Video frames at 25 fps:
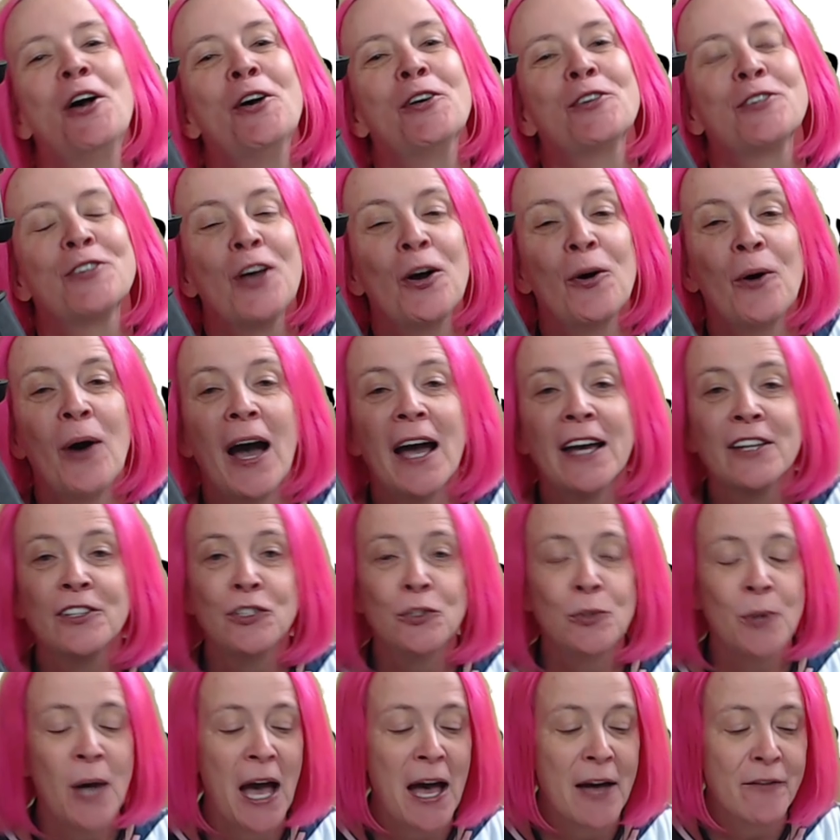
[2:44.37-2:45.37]
So I
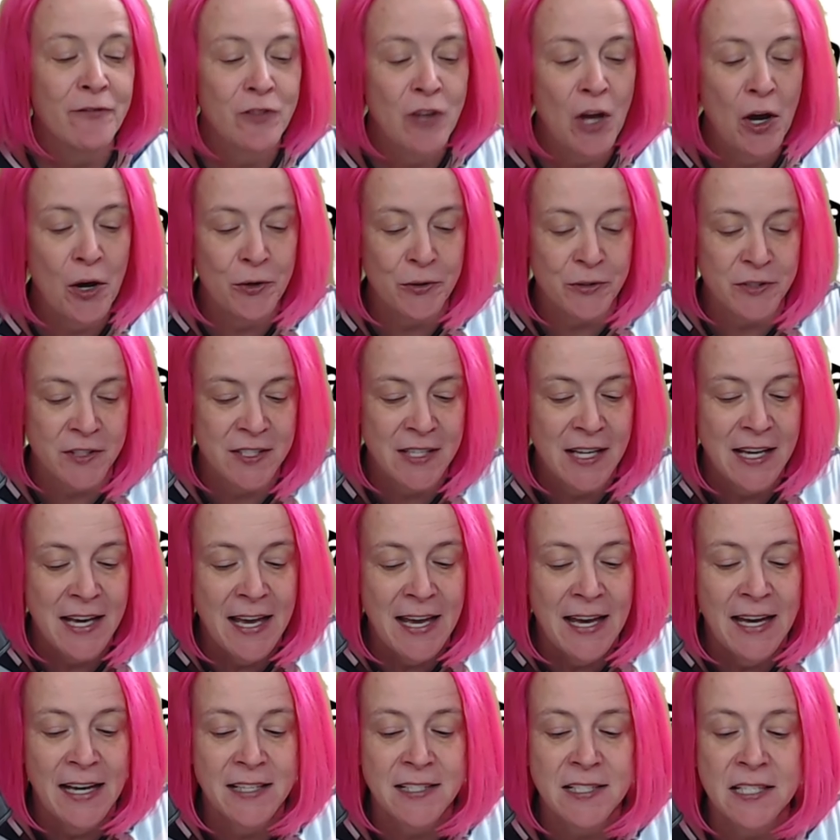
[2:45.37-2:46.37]
do have notes.
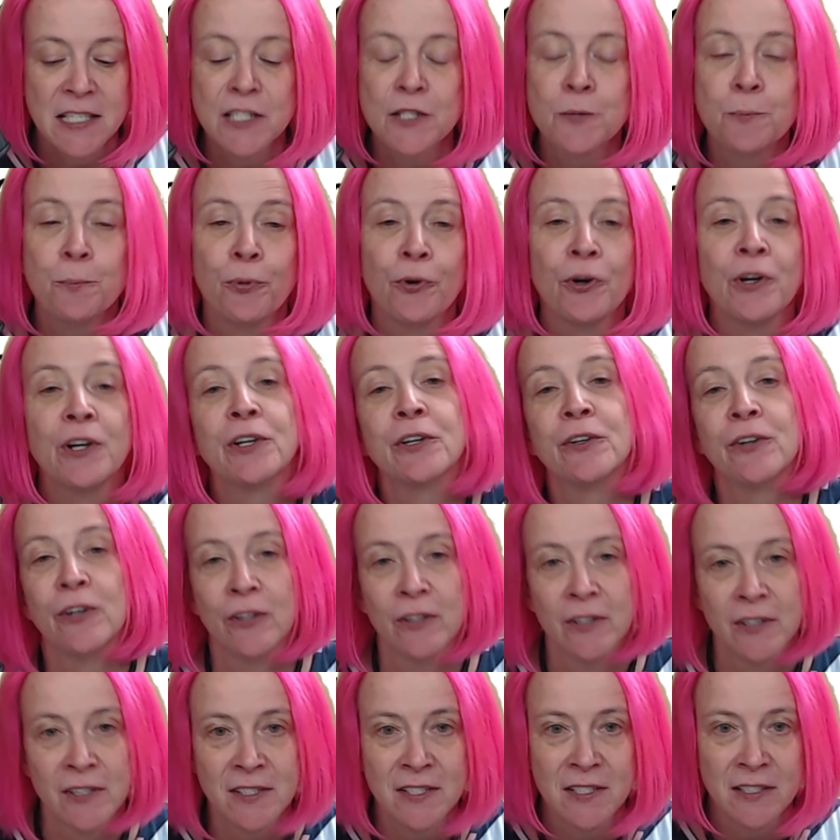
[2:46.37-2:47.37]
It says
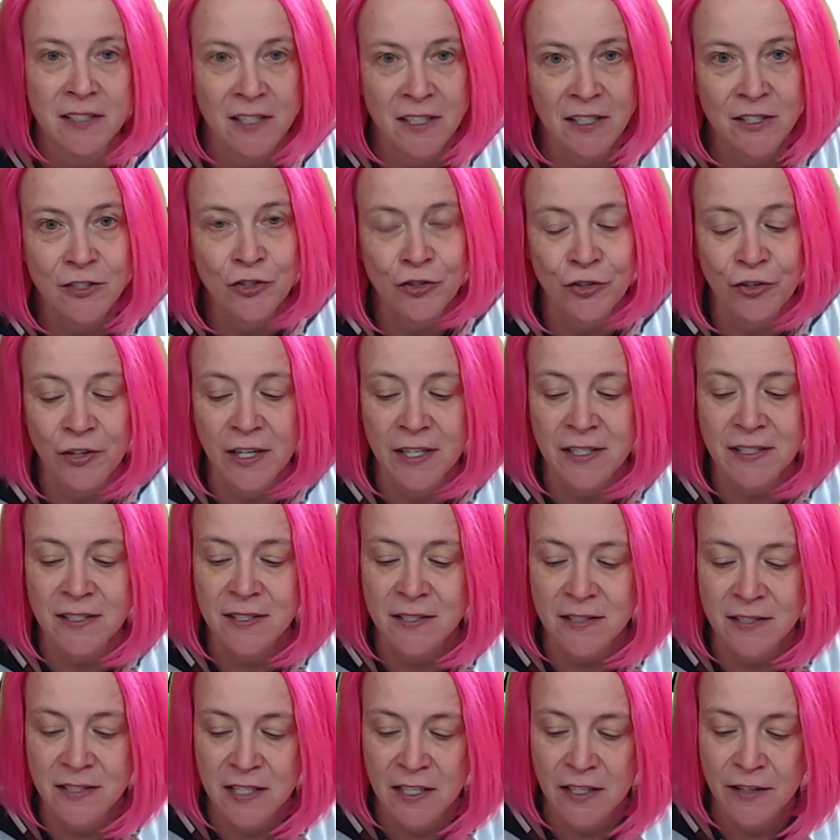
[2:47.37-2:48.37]
prinkle. It's an
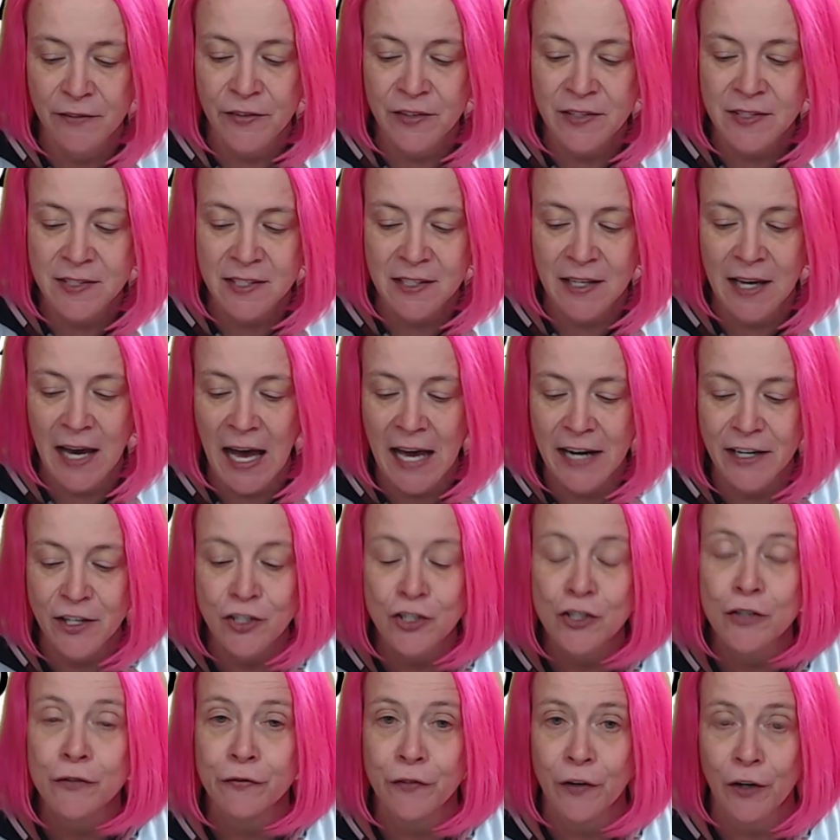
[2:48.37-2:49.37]
intransitive
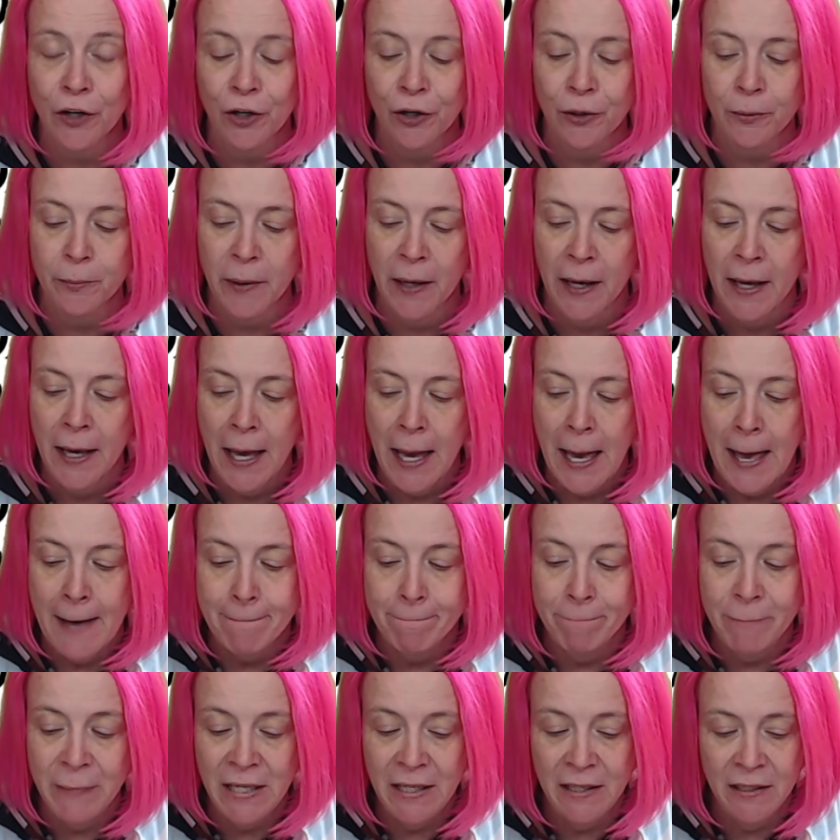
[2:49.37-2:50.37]
Scottish verb
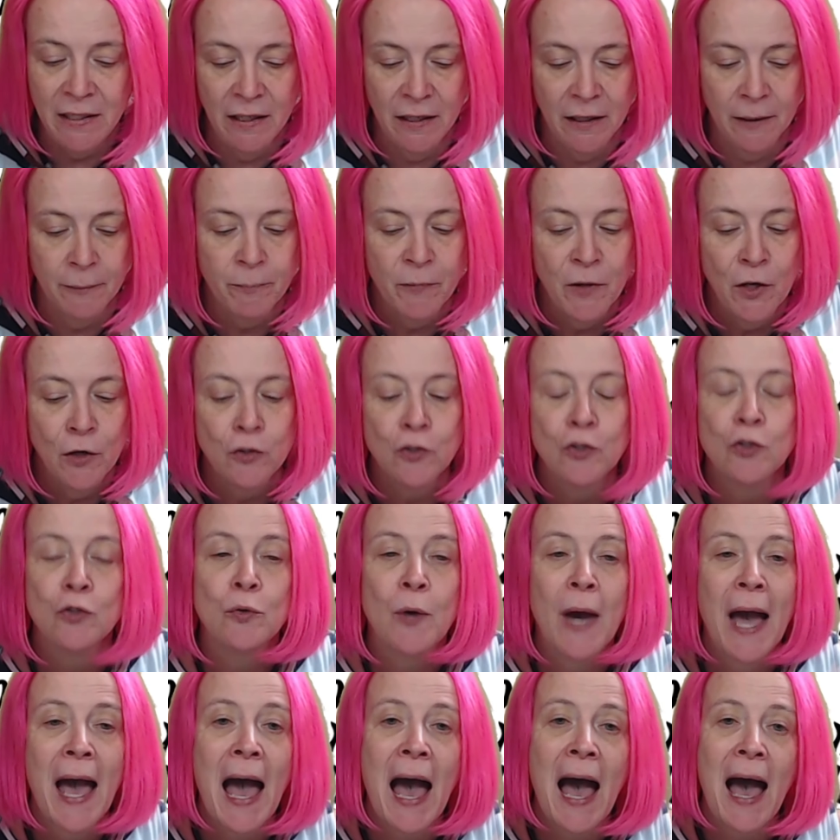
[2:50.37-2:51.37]
meaning
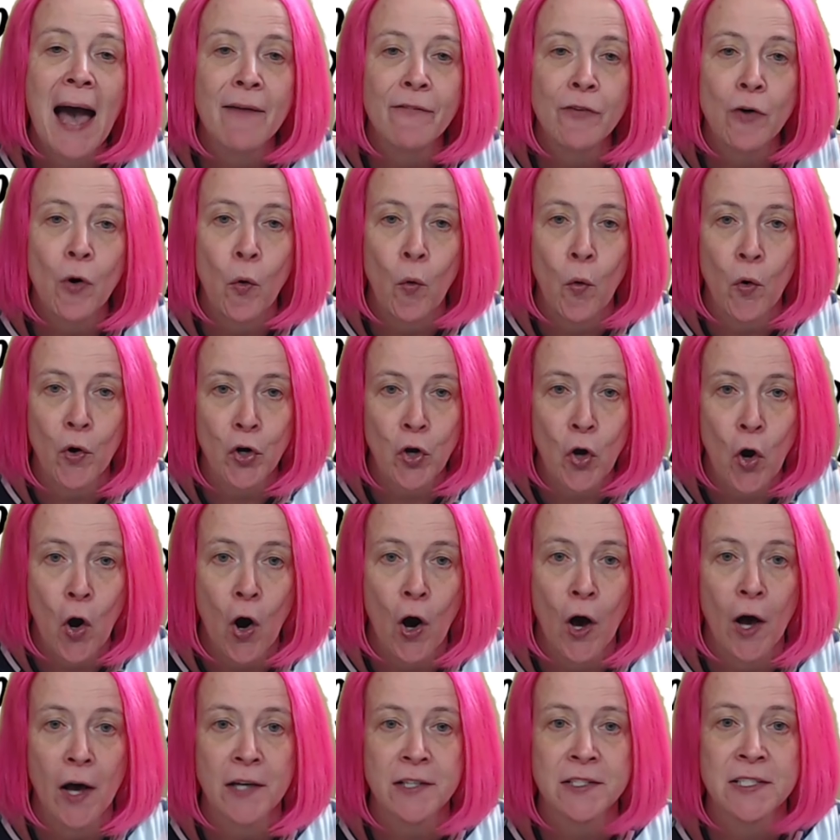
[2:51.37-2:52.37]
to have or
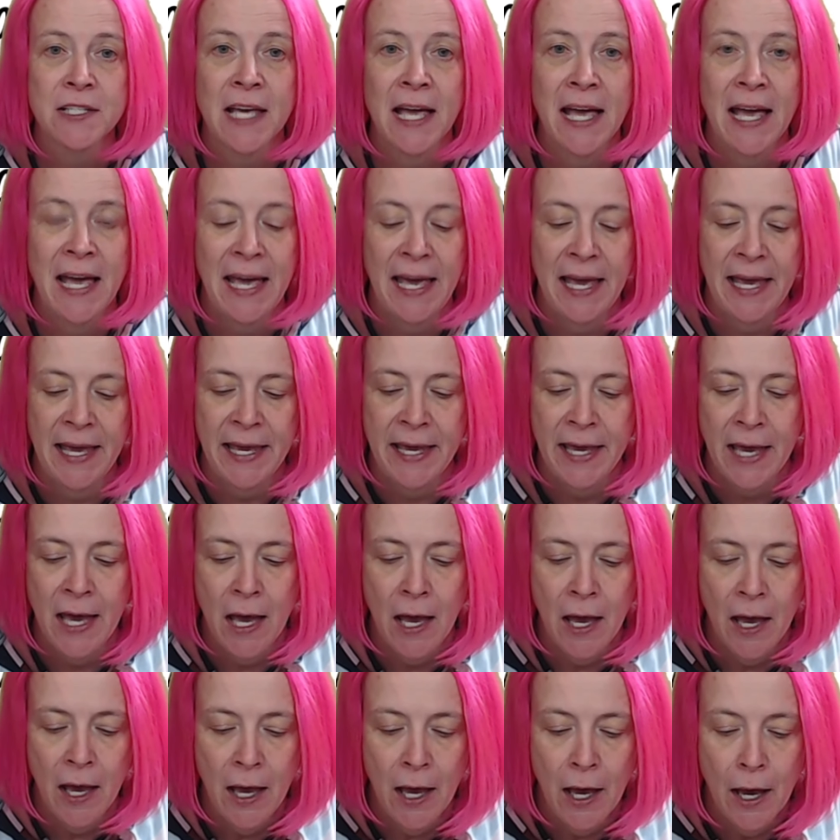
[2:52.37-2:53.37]
cause a
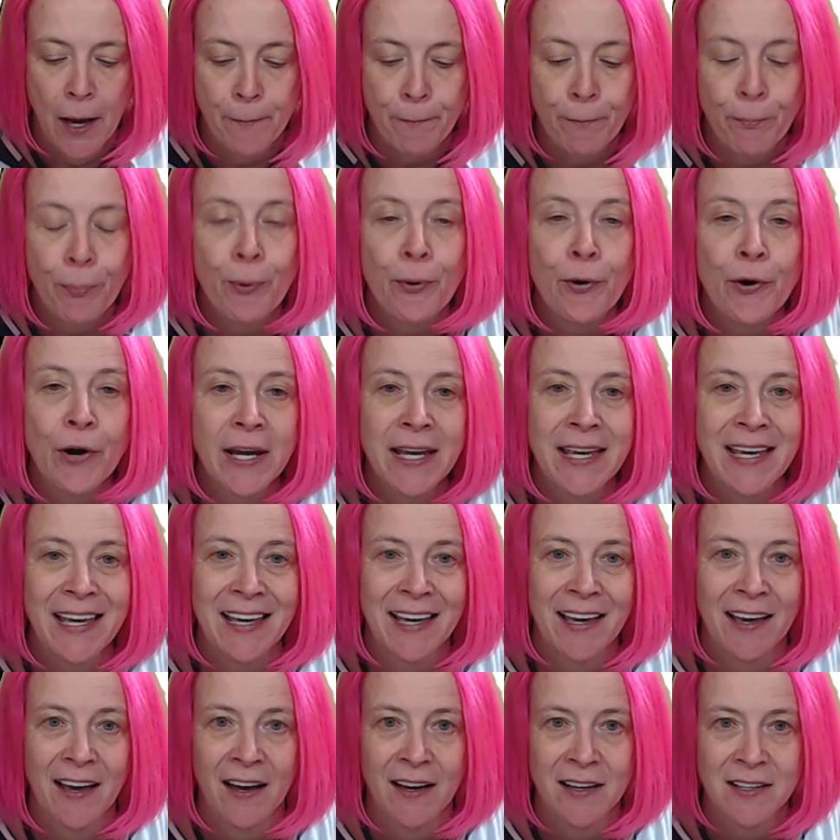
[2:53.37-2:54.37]

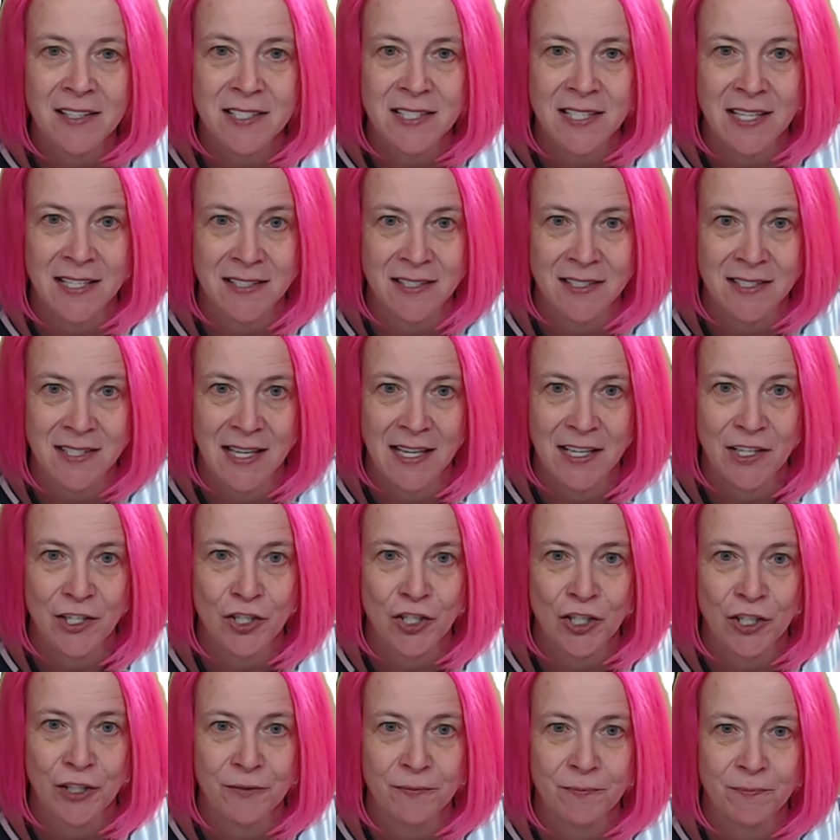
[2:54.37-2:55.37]
pricking
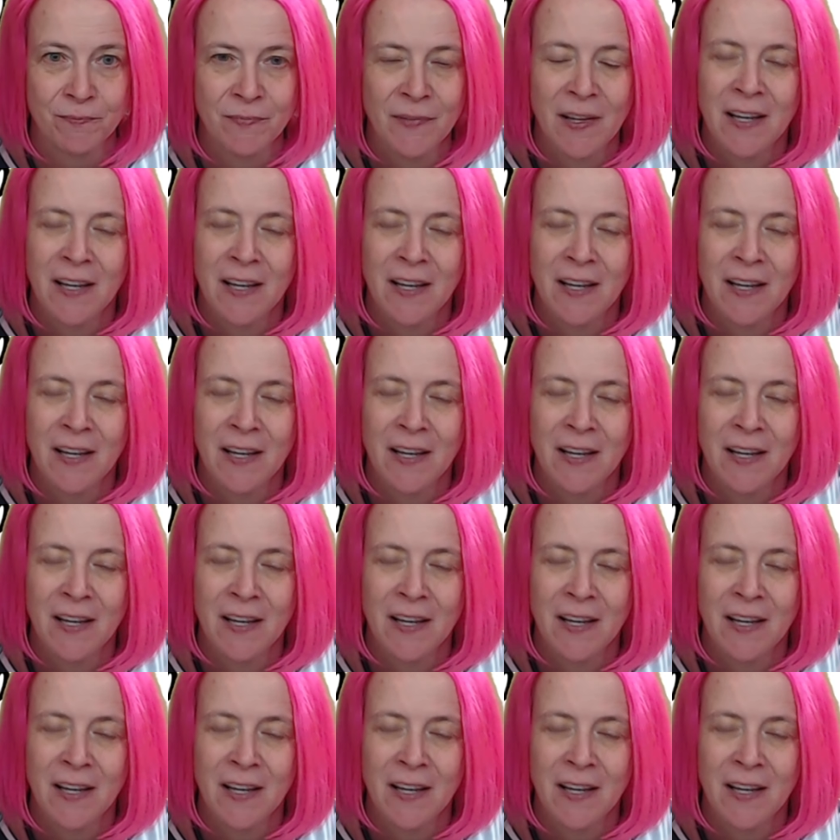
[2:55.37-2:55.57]
sensation.